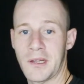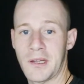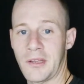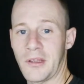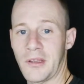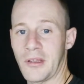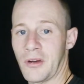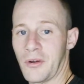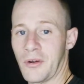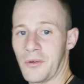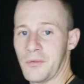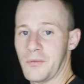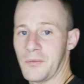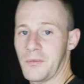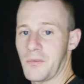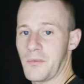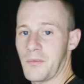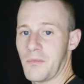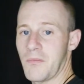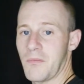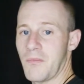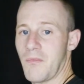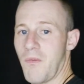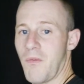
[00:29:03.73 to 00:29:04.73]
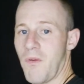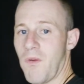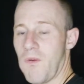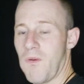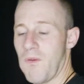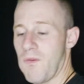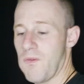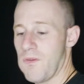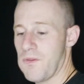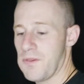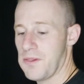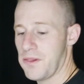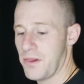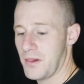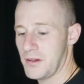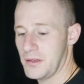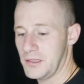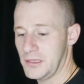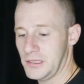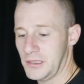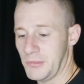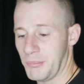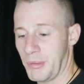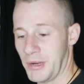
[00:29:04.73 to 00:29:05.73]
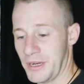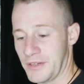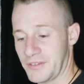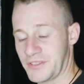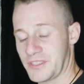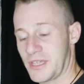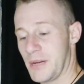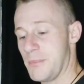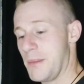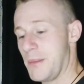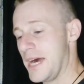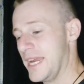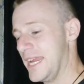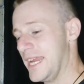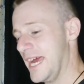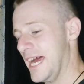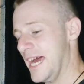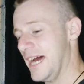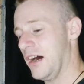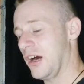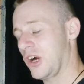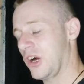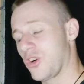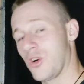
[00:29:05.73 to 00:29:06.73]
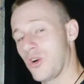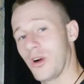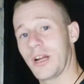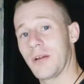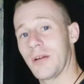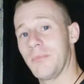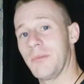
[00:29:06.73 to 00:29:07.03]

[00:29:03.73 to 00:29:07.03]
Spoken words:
You know. But if somebody, a crooked